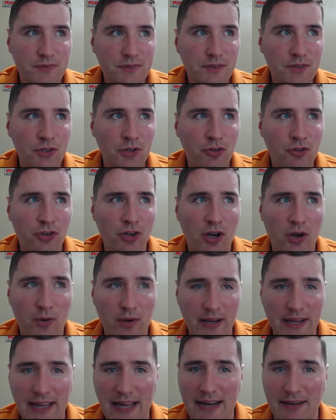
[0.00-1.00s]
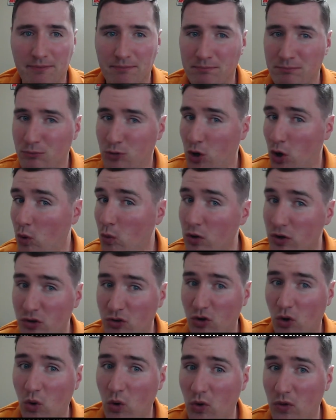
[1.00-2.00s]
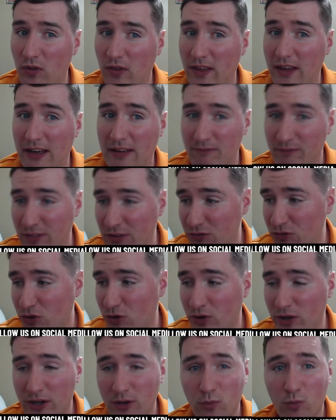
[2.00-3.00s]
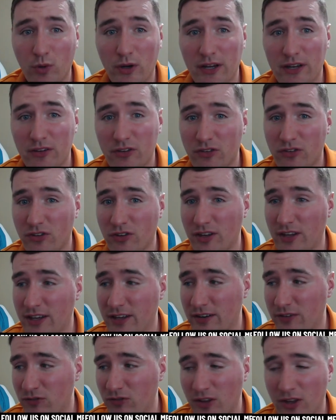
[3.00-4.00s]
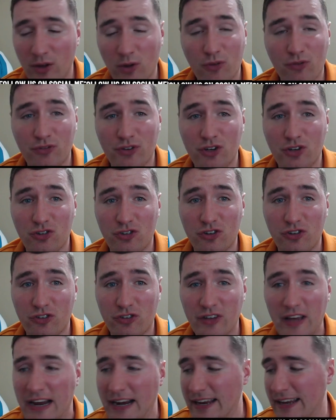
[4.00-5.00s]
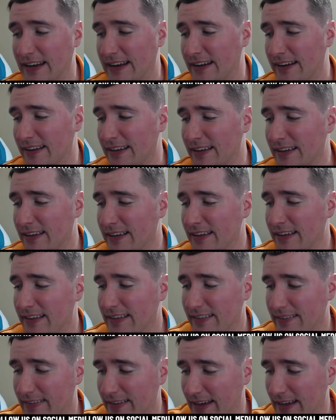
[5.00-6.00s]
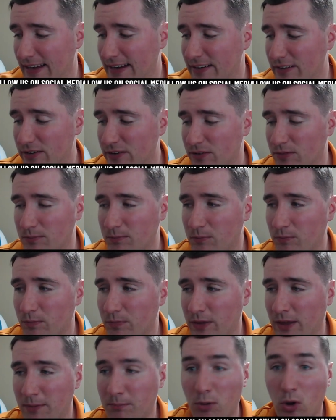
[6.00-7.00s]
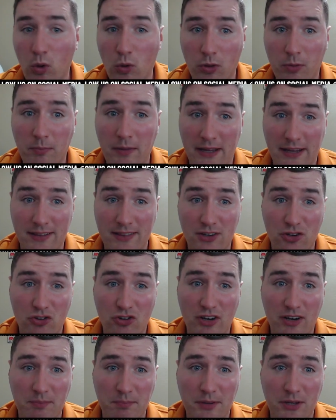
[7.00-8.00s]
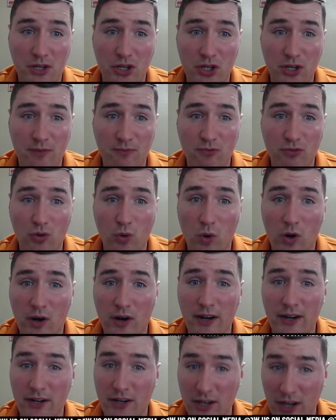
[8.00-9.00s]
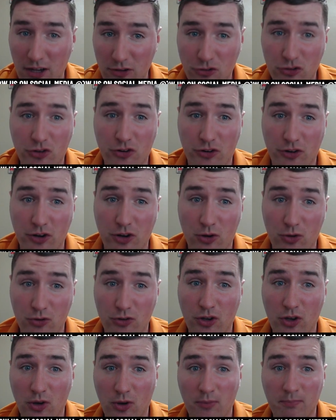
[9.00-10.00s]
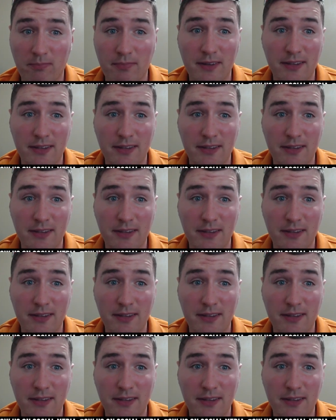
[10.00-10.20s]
So again, no one told them if Creed wins and Hill finishes second that they both make the Championship 4 and Custer goes home.